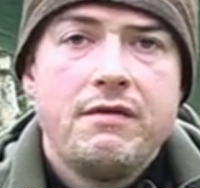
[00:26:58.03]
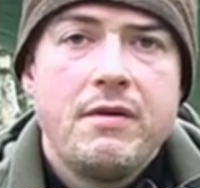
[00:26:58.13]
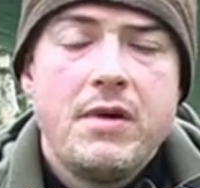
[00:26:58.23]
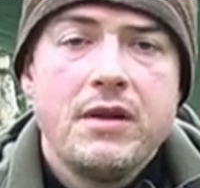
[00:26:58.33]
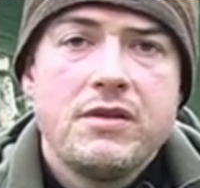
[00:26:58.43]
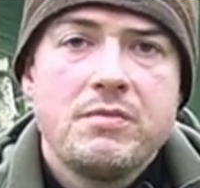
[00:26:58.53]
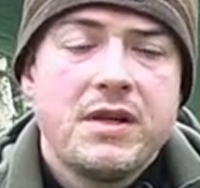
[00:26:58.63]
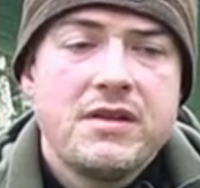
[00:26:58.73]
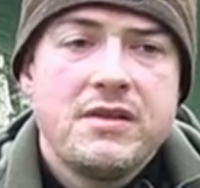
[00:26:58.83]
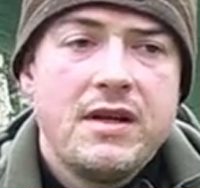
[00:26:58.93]
months,
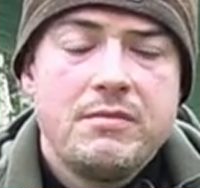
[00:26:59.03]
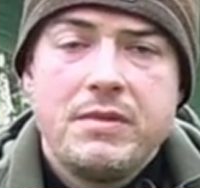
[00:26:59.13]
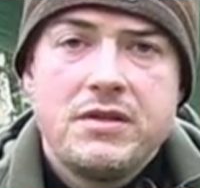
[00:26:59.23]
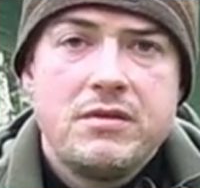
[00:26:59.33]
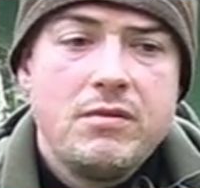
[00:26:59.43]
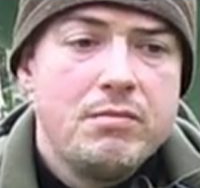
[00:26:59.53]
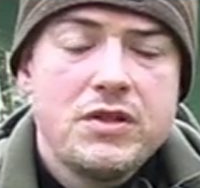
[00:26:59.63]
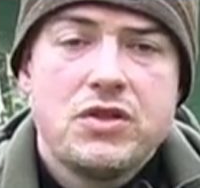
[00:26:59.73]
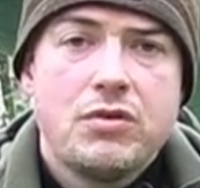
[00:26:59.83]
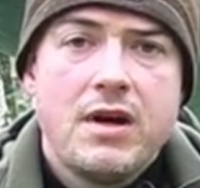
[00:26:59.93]
because they'd be
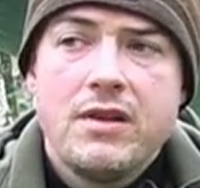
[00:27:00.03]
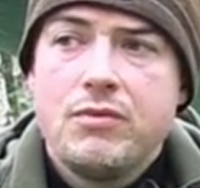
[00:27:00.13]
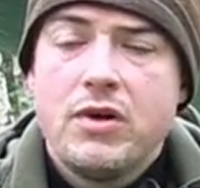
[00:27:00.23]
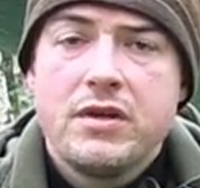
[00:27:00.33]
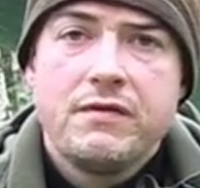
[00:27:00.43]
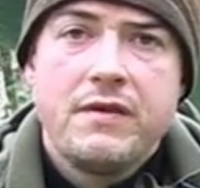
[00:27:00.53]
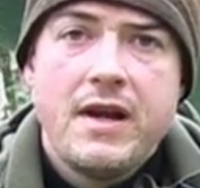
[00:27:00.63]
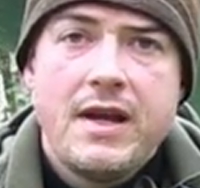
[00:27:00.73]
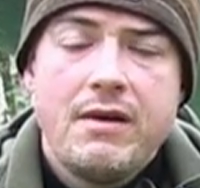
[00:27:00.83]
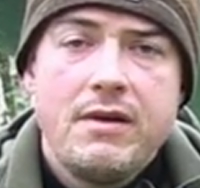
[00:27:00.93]
much drier than what you'll
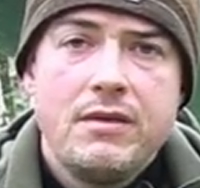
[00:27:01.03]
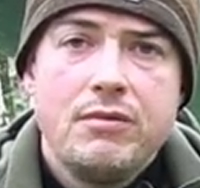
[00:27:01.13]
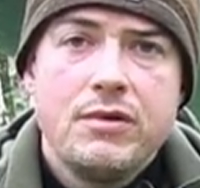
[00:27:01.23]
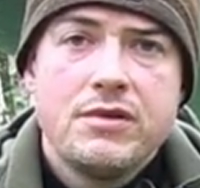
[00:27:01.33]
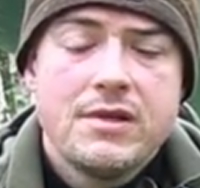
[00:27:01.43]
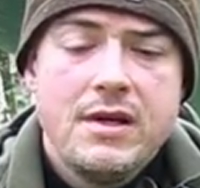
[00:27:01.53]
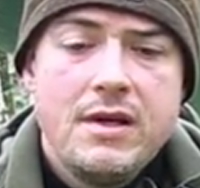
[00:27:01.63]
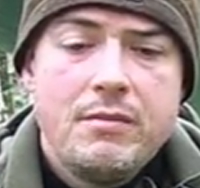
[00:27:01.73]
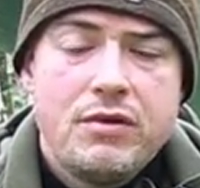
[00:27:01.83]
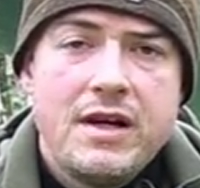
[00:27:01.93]
find out in the woods.
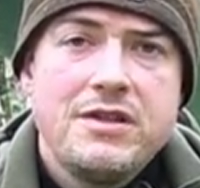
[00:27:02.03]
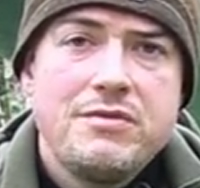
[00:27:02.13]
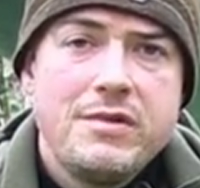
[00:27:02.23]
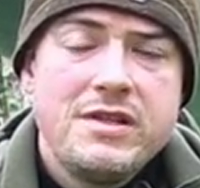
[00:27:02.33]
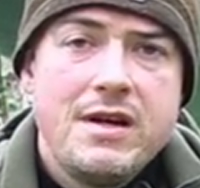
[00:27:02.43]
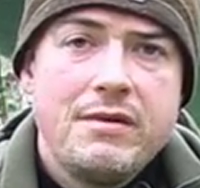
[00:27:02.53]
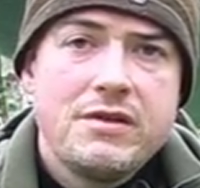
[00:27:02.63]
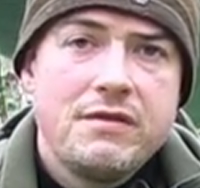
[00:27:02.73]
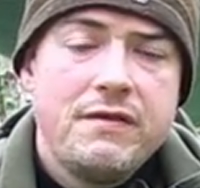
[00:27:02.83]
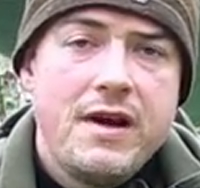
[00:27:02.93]
Practice
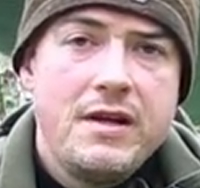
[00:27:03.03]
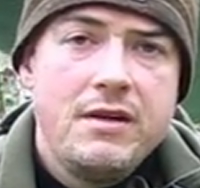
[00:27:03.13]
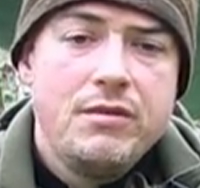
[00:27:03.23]
materials you find in